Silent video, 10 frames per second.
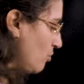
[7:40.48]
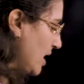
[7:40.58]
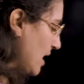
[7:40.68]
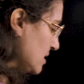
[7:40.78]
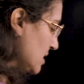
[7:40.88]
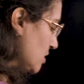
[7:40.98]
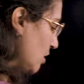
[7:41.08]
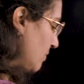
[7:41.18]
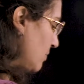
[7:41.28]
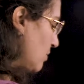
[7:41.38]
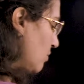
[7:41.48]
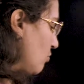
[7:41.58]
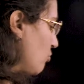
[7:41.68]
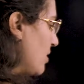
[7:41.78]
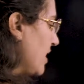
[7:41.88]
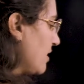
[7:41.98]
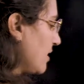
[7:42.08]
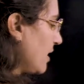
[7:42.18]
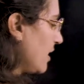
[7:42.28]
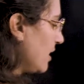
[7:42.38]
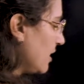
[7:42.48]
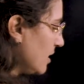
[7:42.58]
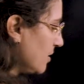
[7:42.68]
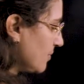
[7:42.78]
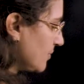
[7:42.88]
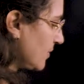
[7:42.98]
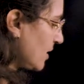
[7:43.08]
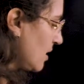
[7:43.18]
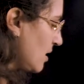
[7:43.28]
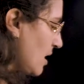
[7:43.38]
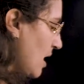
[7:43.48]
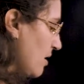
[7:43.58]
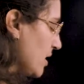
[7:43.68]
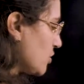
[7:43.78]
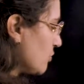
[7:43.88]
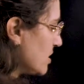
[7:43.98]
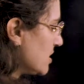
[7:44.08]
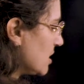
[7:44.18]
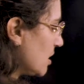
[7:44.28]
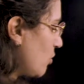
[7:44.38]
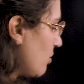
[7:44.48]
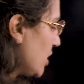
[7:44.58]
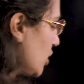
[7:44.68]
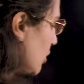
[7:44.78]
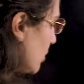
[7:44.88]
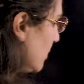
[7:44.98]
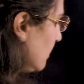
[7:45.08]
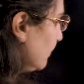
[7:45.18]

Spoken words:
ended up with a characteristic equation